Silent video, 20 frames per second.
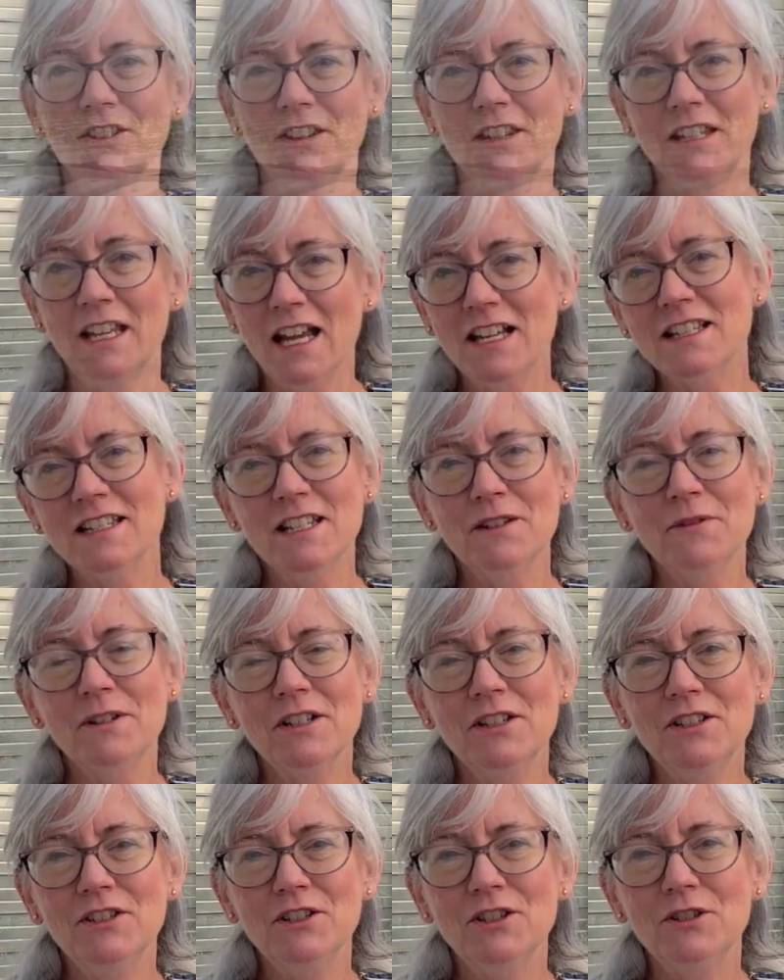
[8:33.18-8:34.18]
So the next thing we're
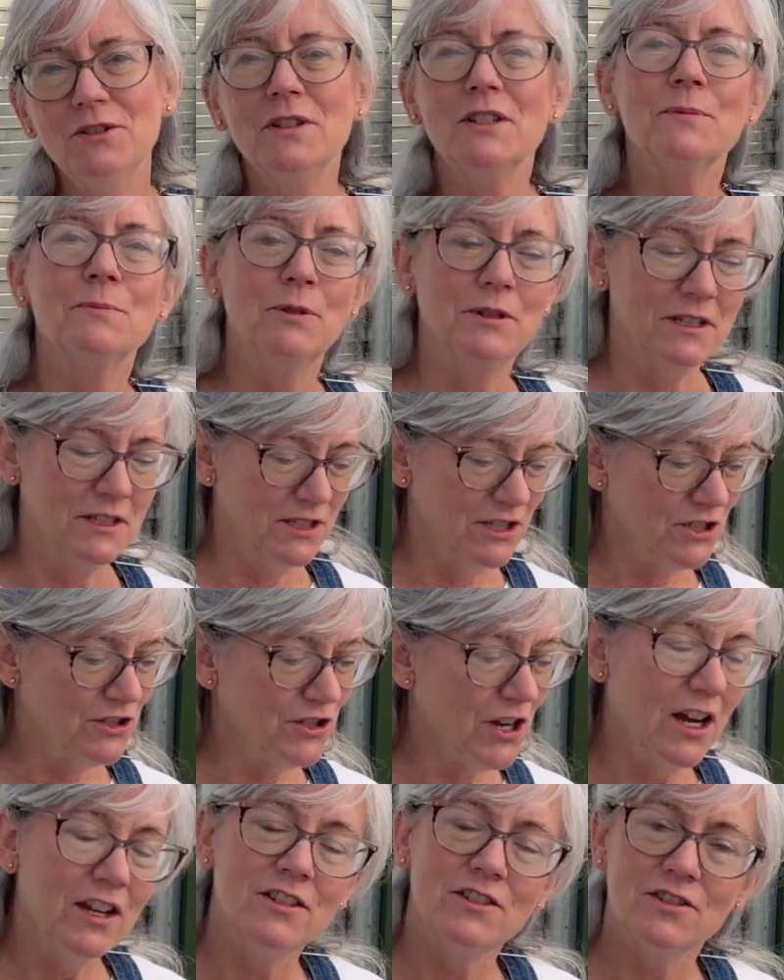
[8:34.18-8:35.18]
going to do is put the
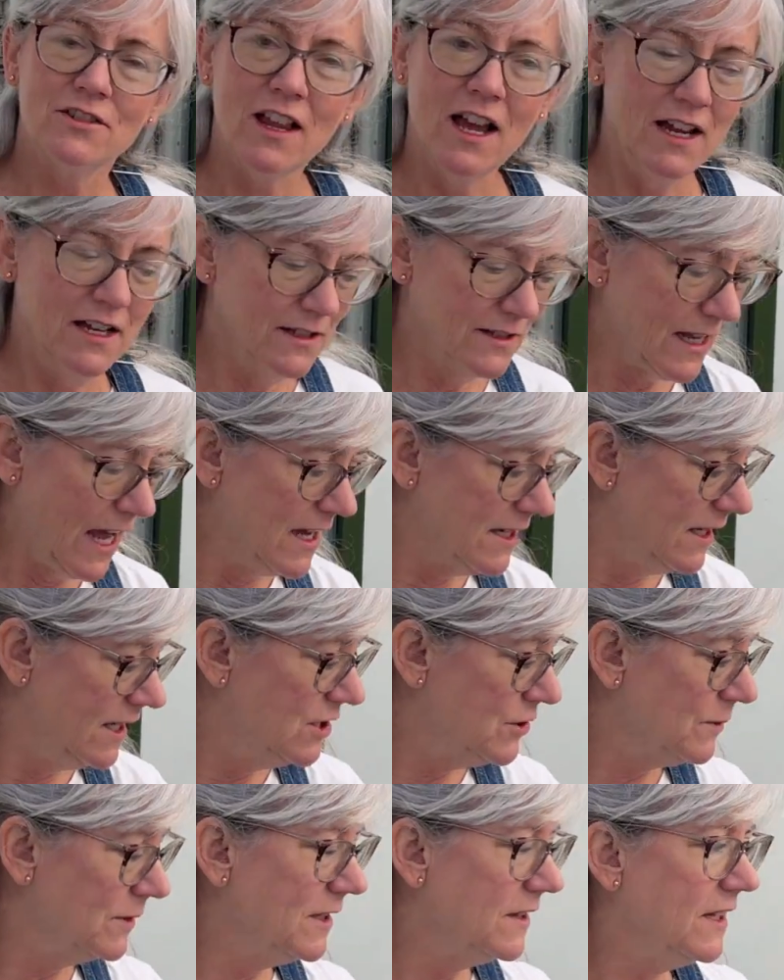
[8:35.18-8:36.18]
discharge lines out of
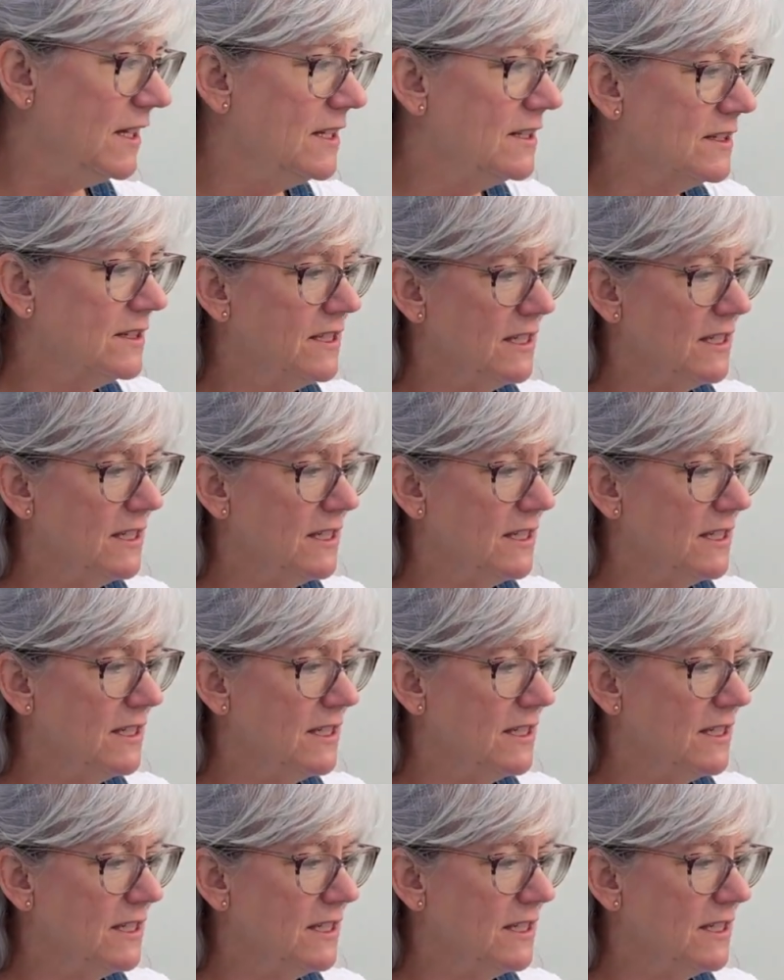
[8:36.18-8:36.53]
each one of these